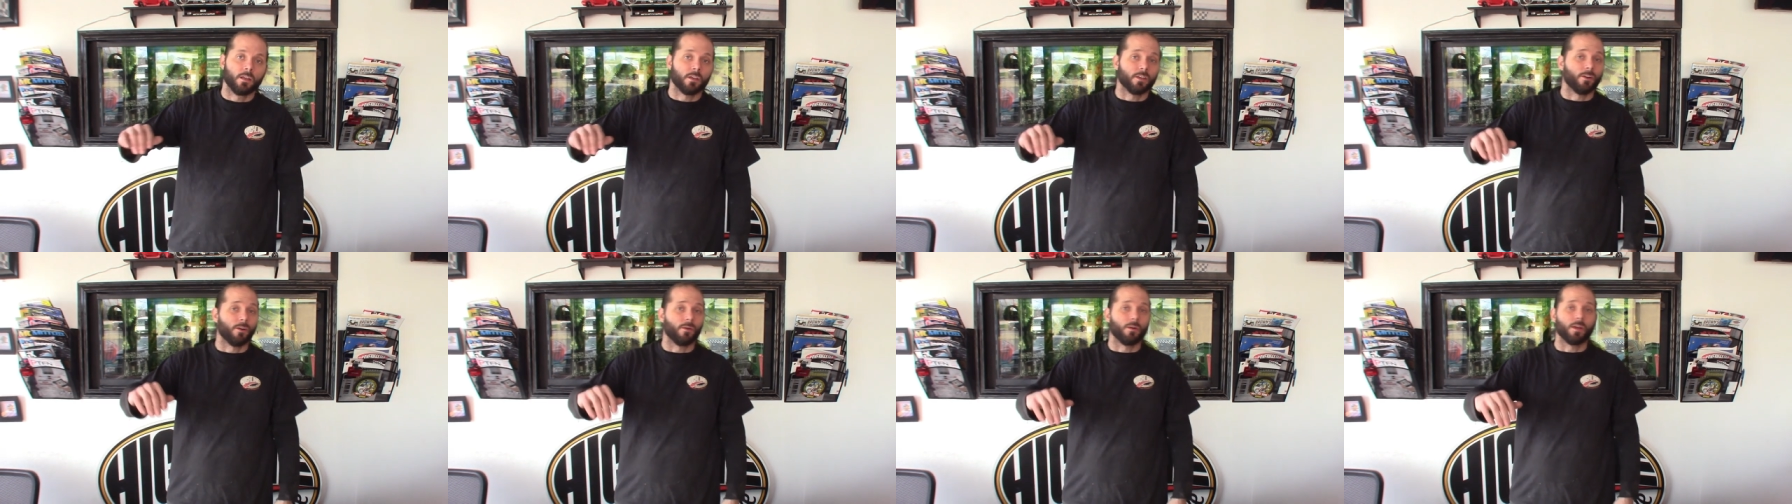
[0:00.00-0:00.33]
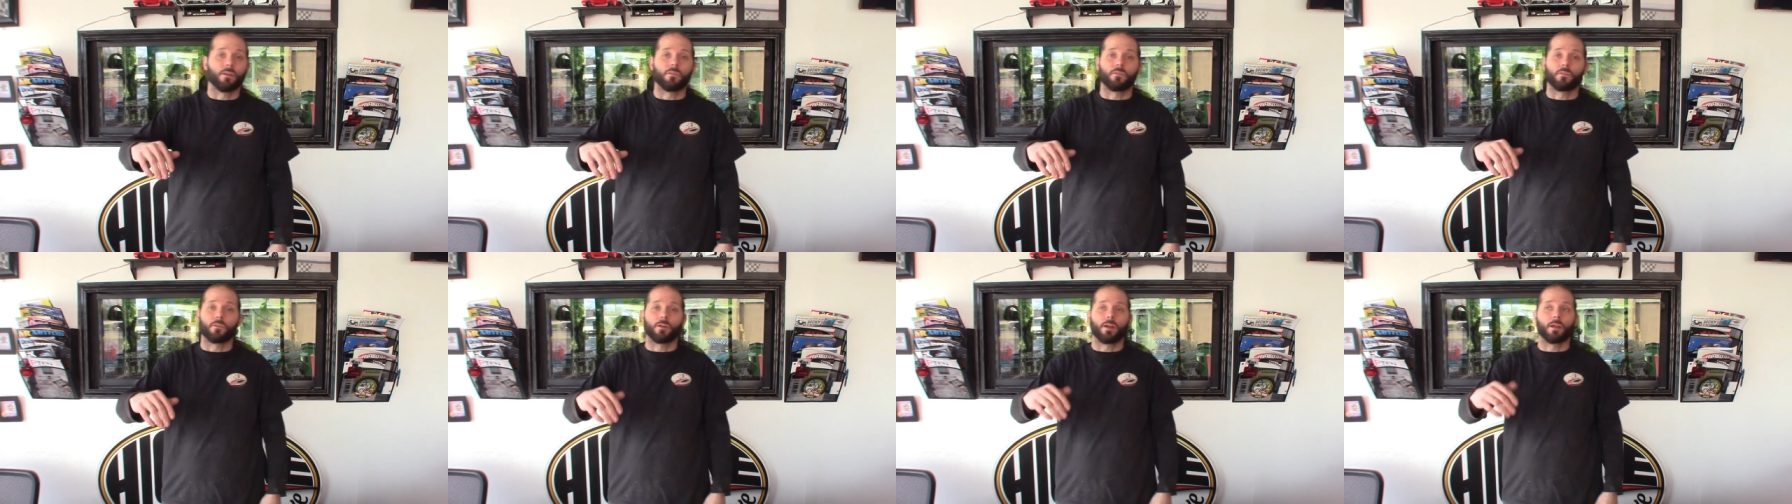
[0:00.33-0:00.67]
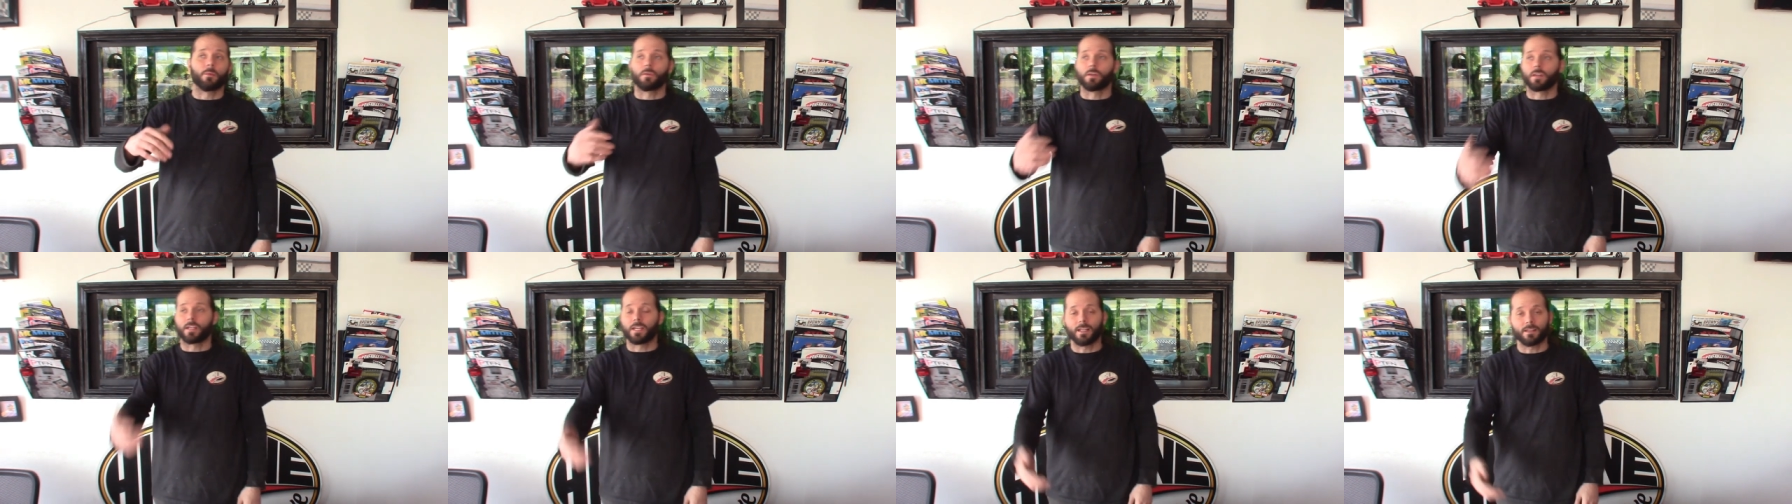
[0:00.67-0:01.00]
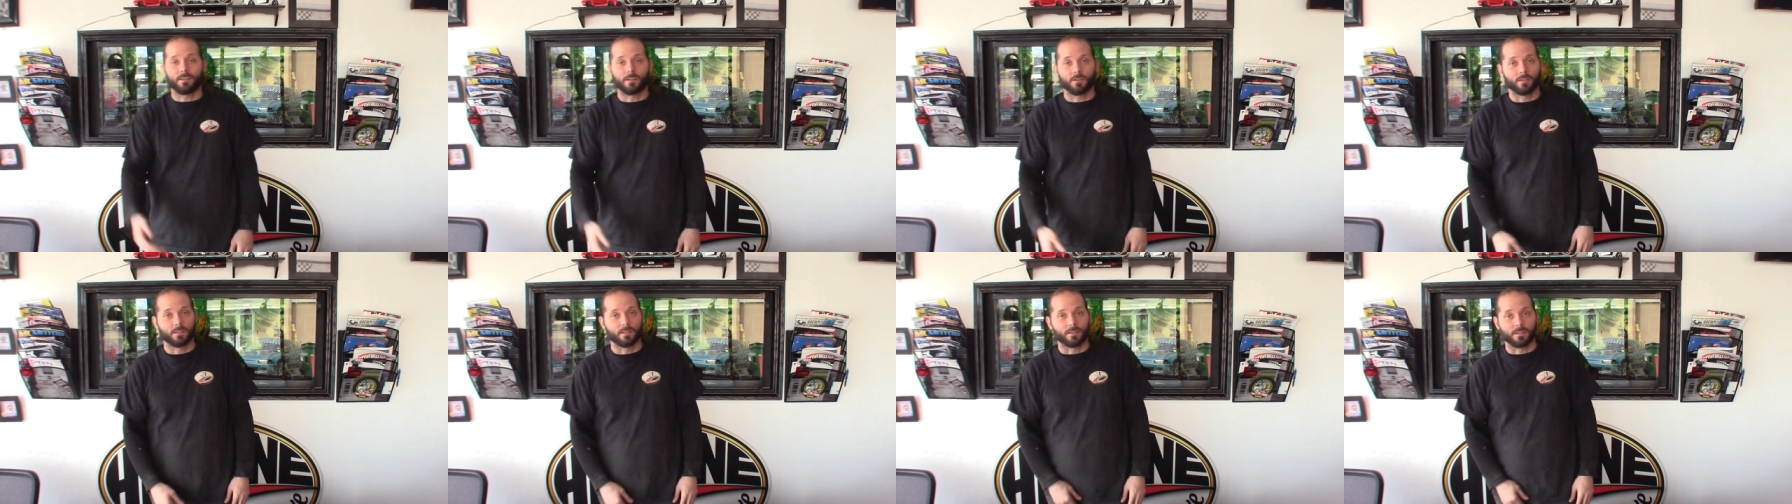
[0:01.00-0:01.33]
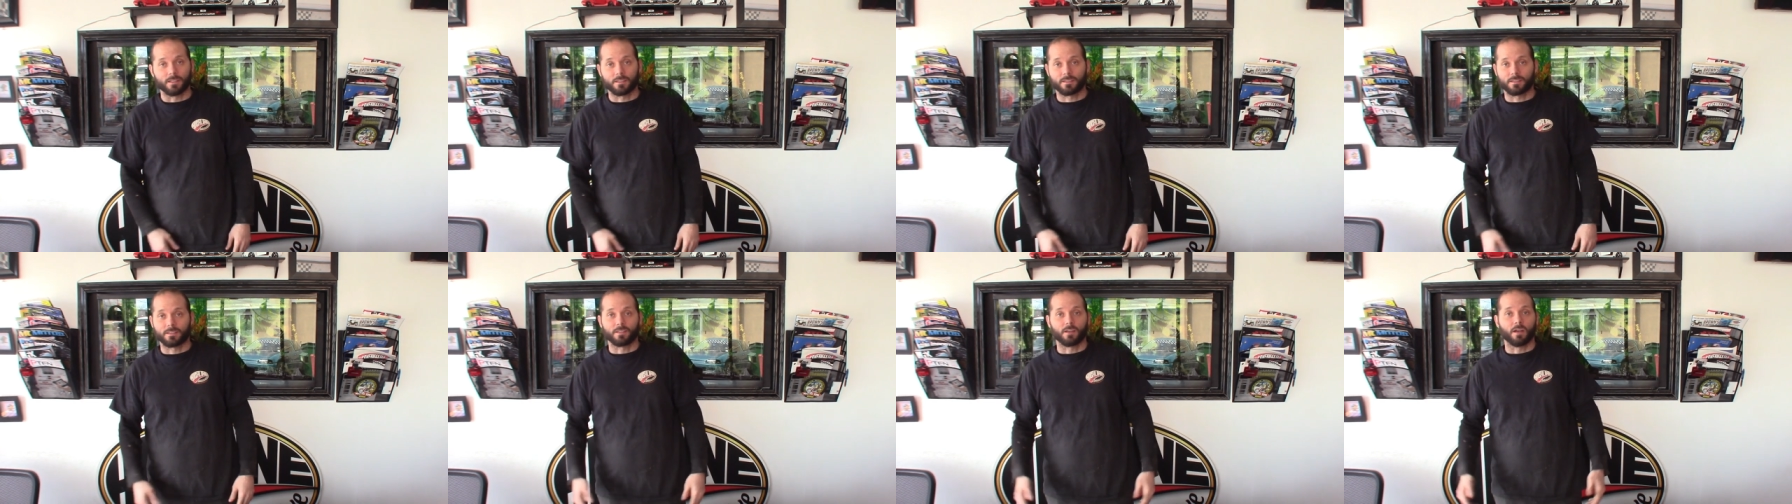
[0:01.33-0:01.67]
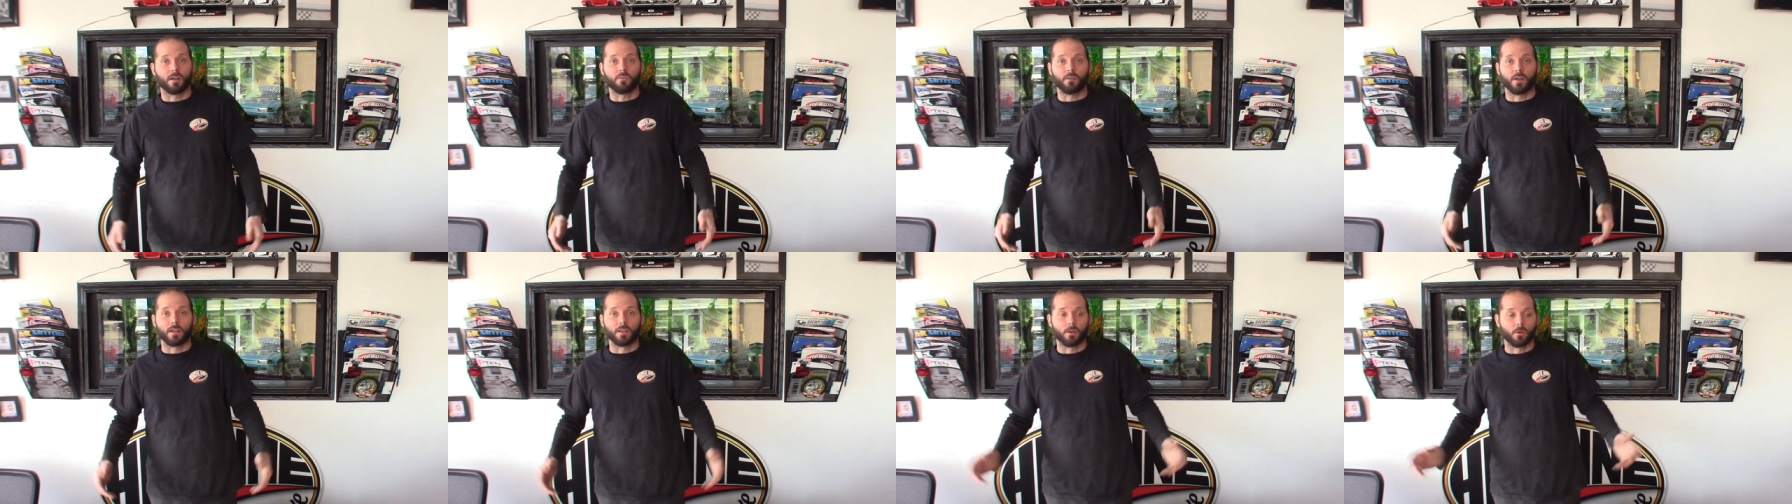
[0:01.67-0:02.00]
You know, if you're able to get the, this
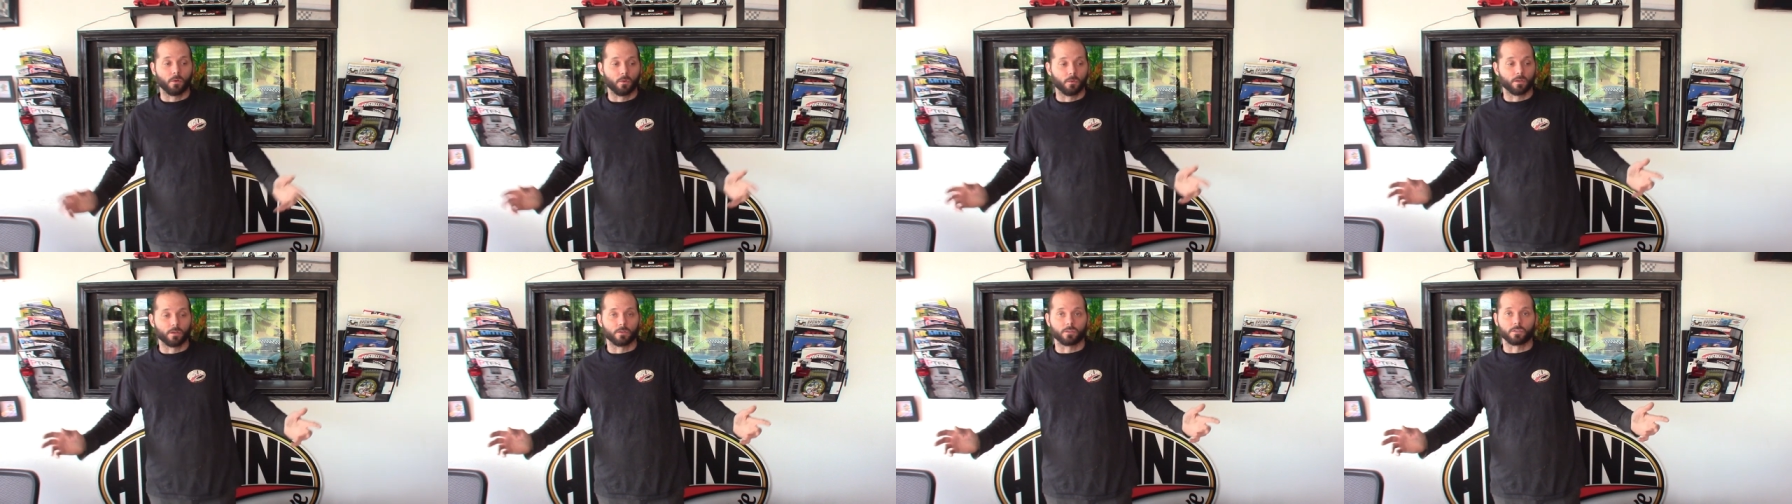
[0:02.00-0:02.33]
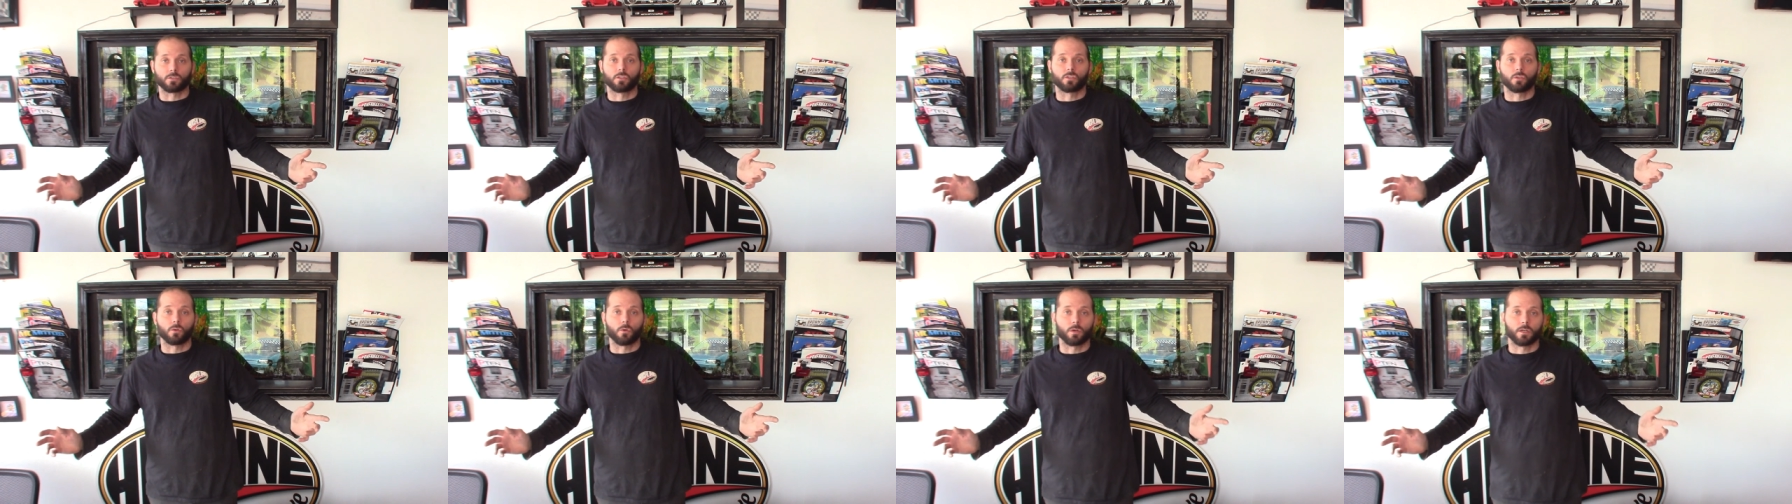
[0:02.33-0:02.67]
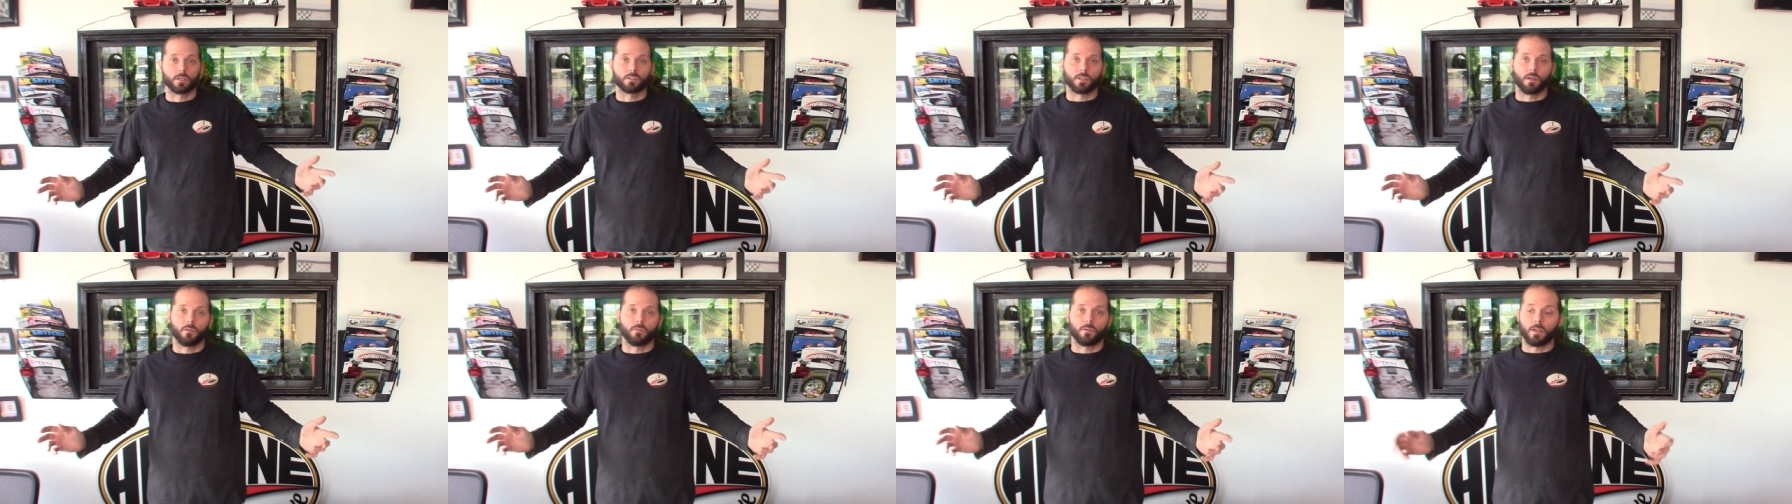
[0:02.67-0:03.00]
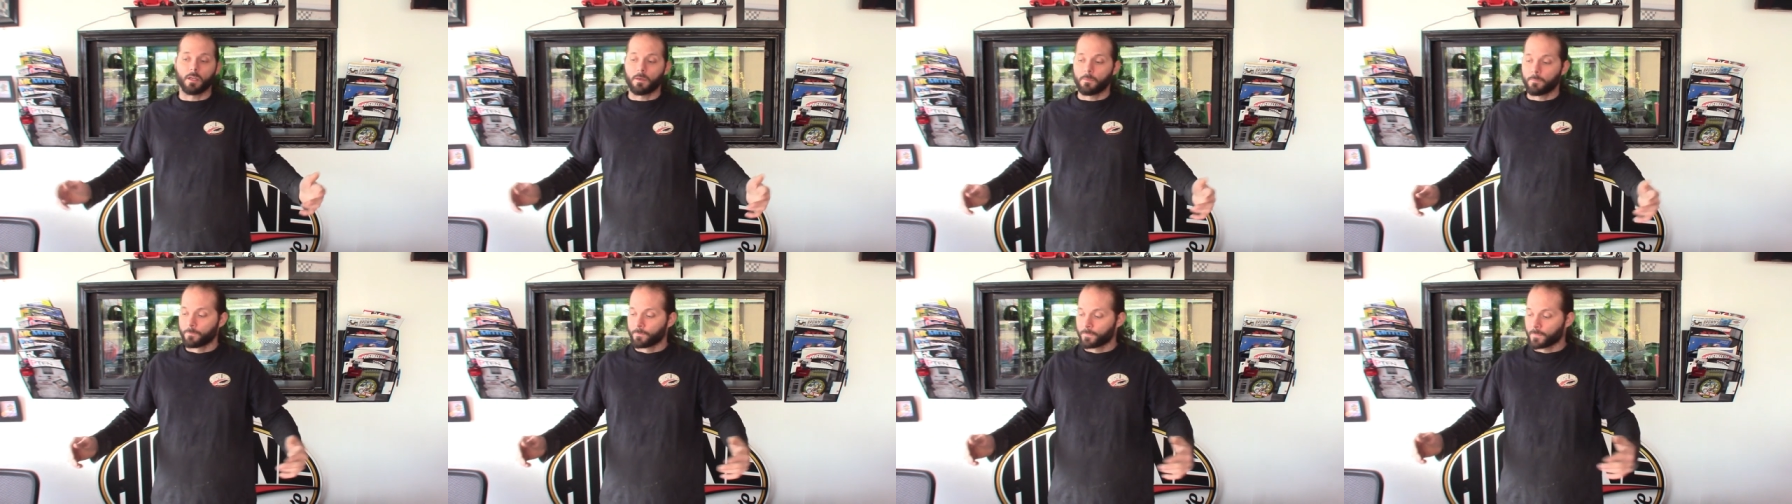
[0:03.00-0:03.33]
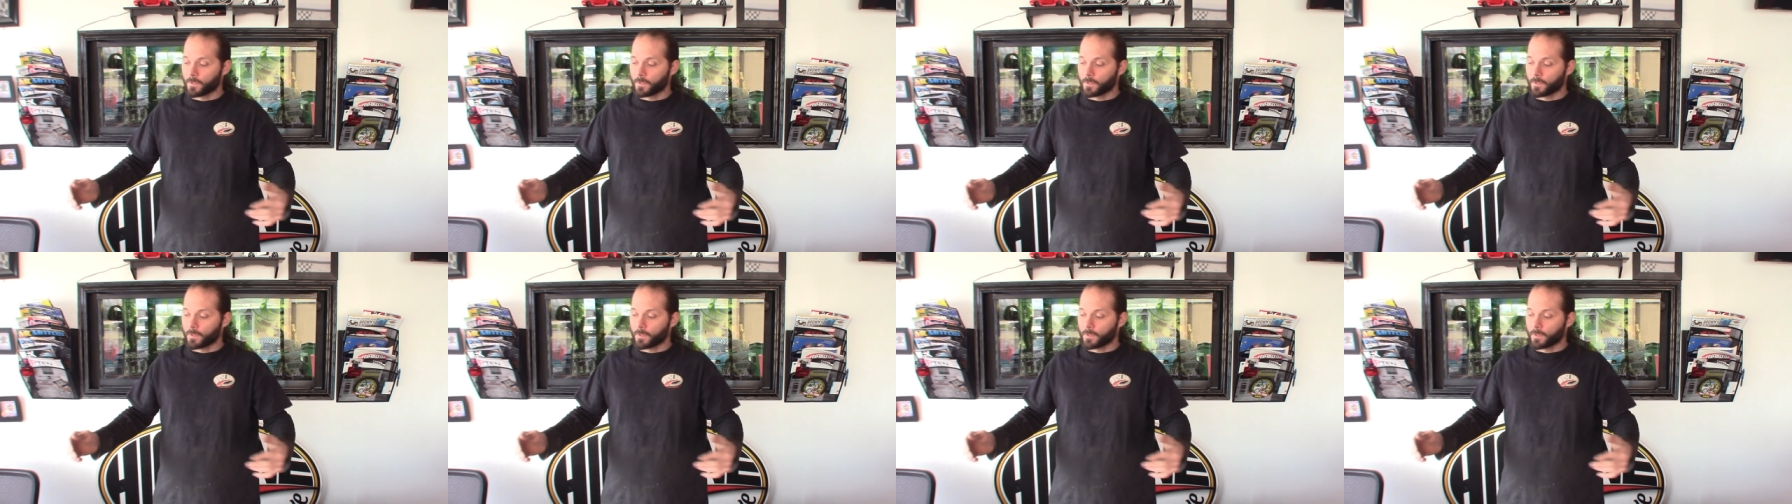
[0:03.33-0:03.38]
stuff, I know there's a shortage of it.